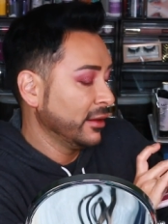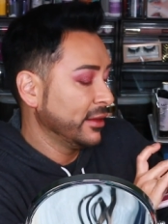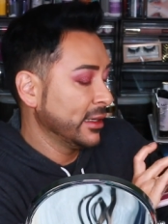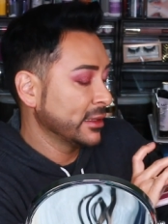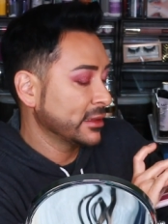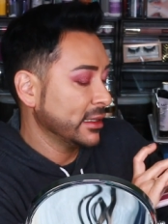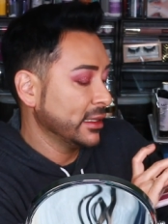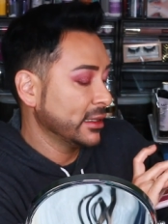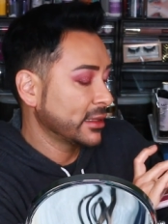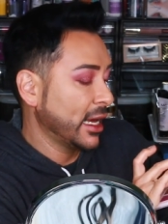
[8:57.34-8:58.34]
This
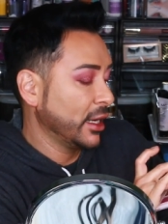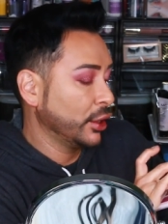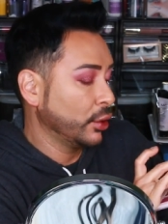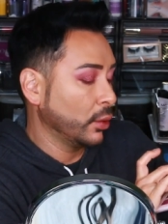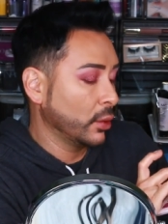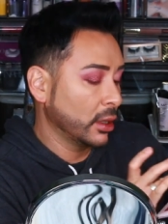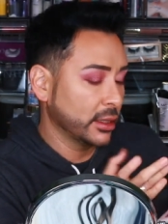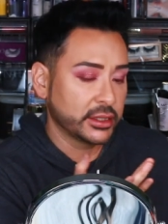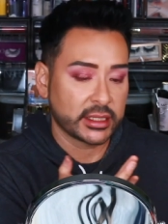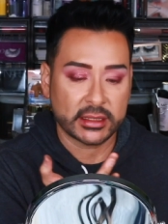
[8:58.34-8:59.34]
is a
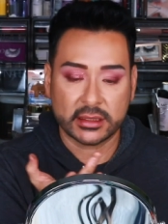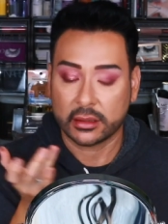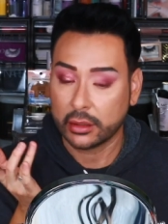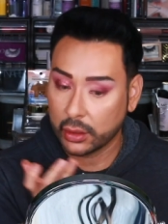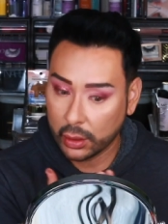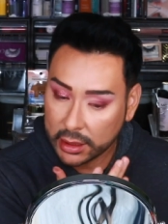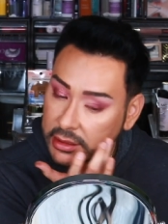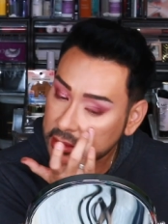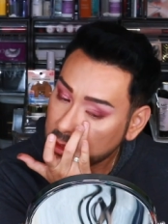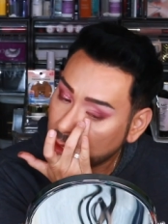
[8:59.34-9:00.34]
gorgeous,
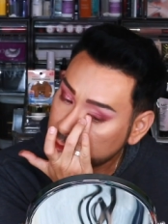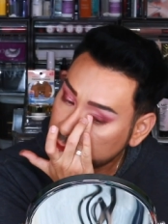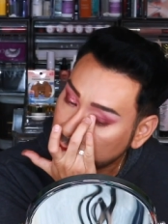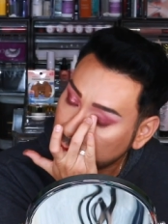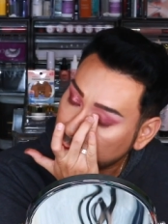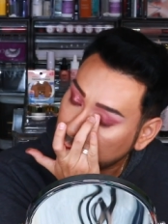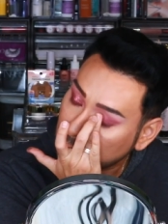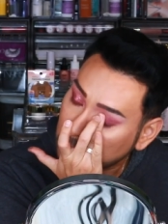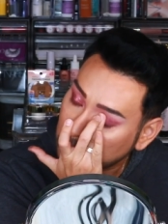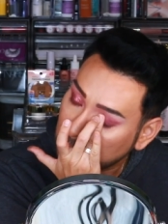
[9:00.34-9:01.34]
gorgeous eyeshadow
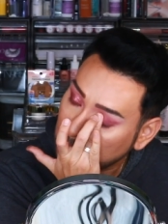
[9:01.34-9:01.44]
palette.